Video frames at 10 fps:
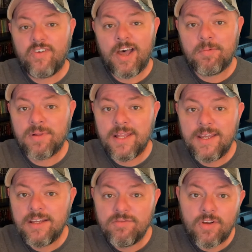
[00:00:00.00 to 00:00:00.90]
foul play
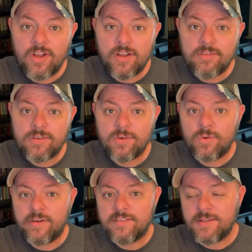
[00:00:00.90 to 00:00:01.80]
involved or
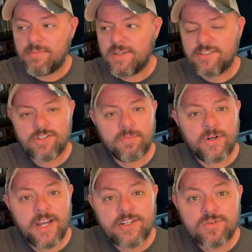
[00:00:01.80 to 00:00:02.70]
if something
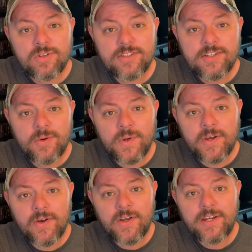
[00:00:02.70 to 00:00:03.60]
supernatural is going
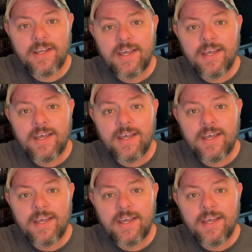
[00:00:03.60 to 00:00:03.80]
on,